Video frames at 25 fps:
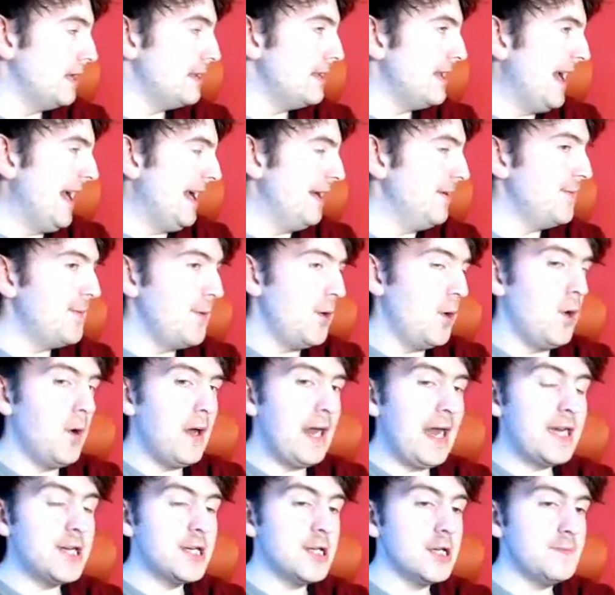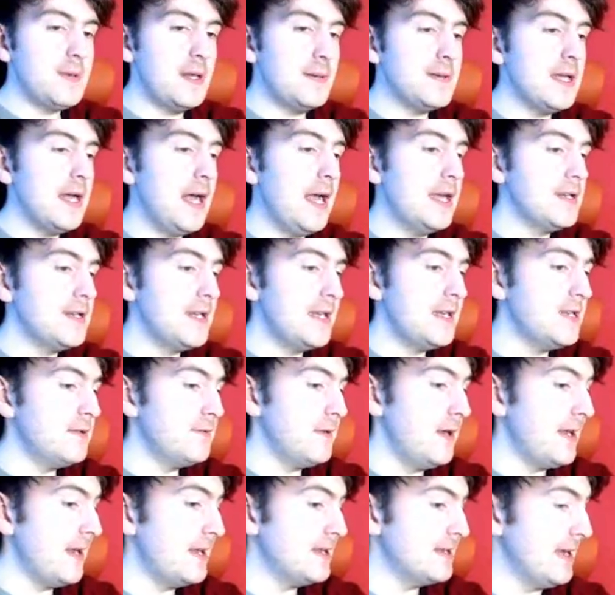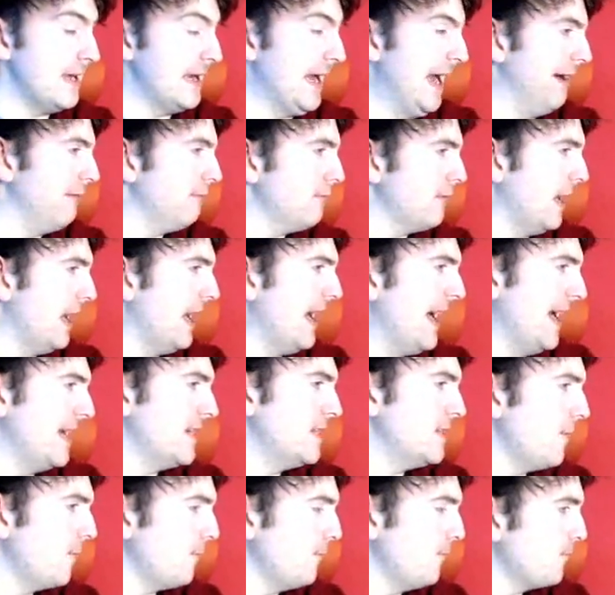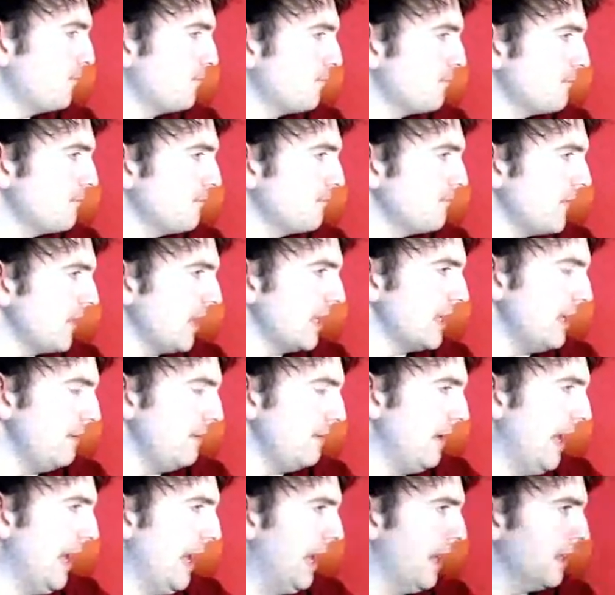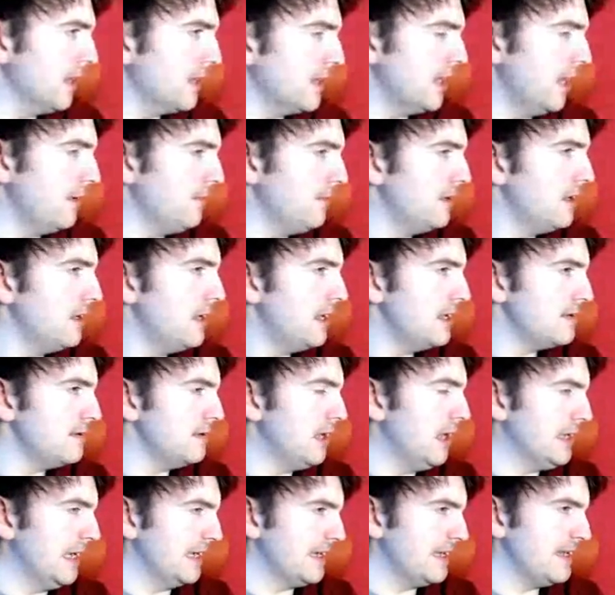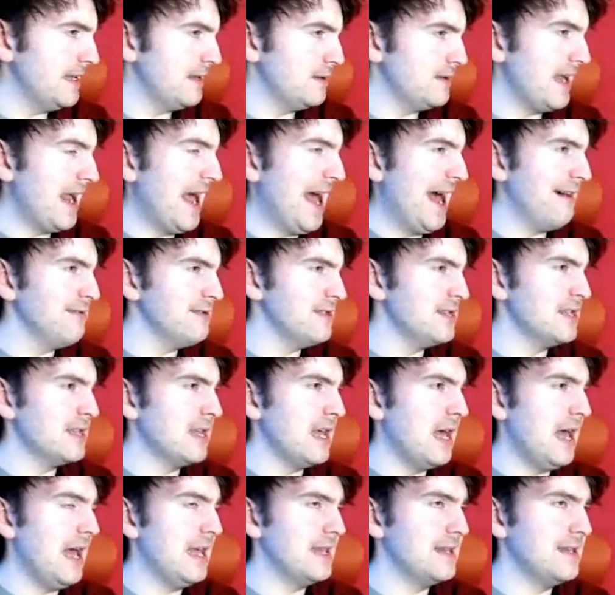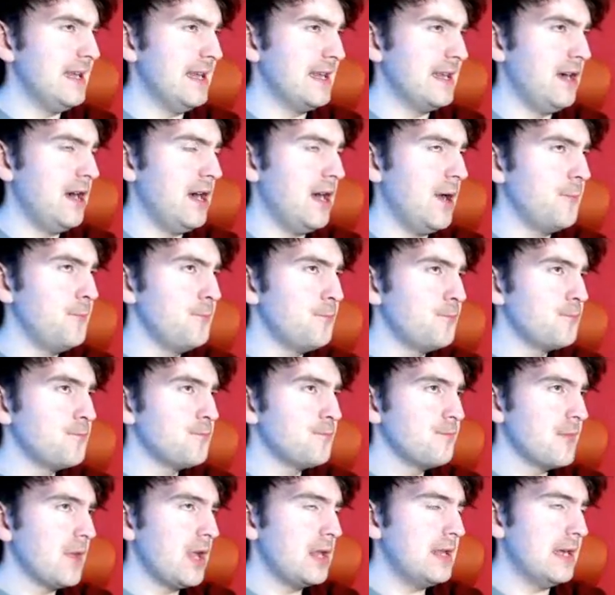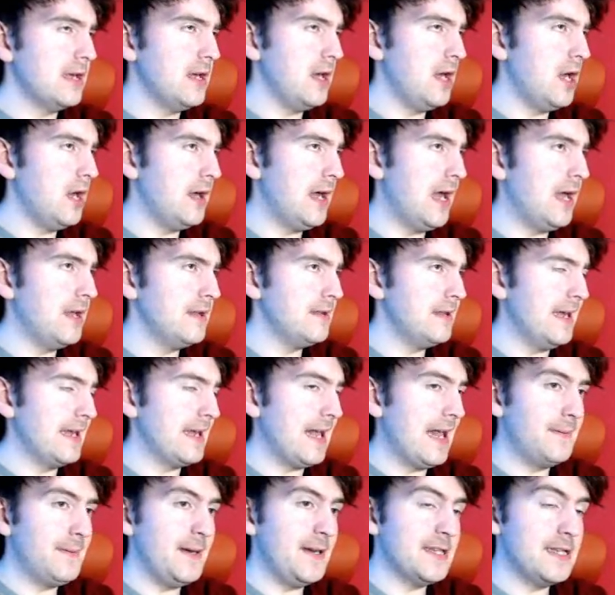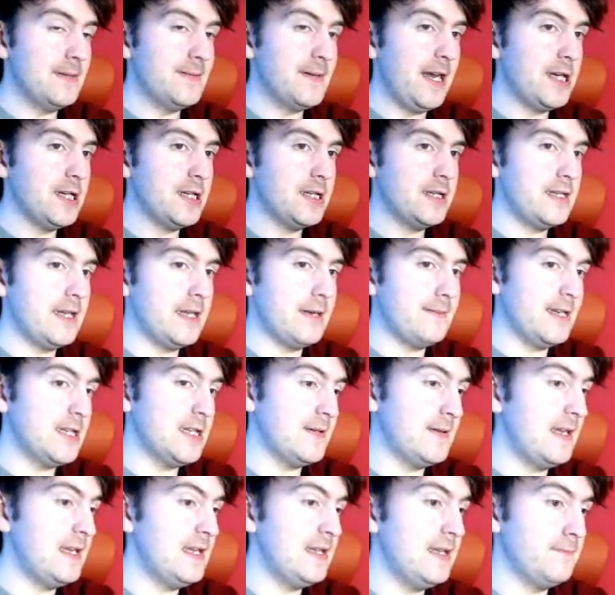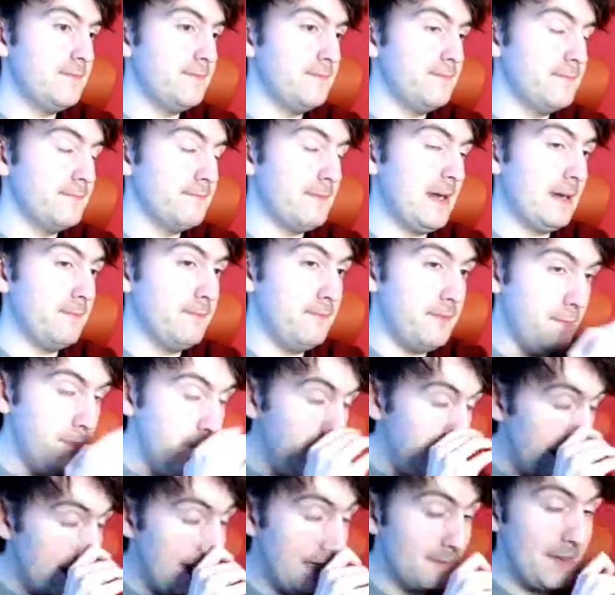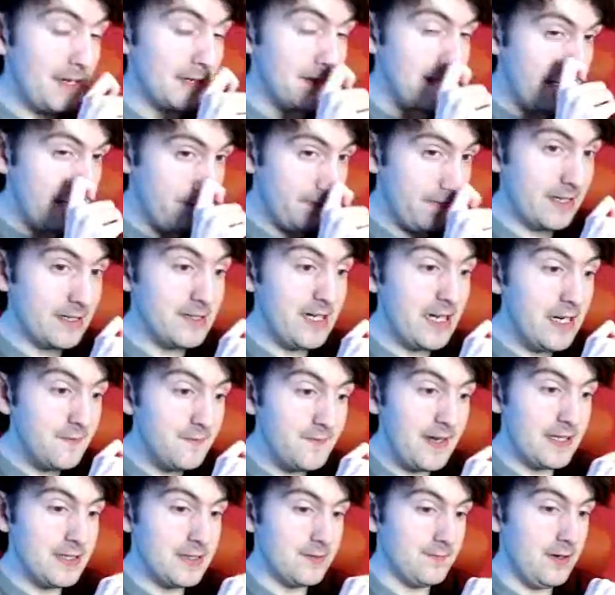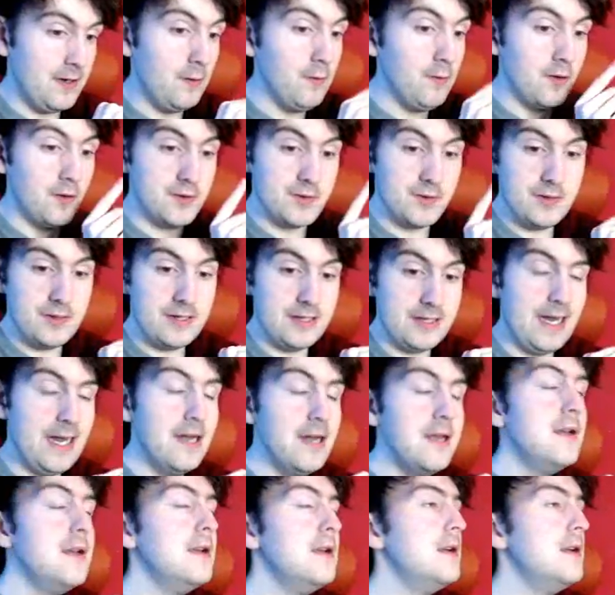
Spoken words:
Therefore, it should be turned into an inside out ride. Come on, come on. It's not like it's on the outskirts, like our estimation and my feet roll, got tons there.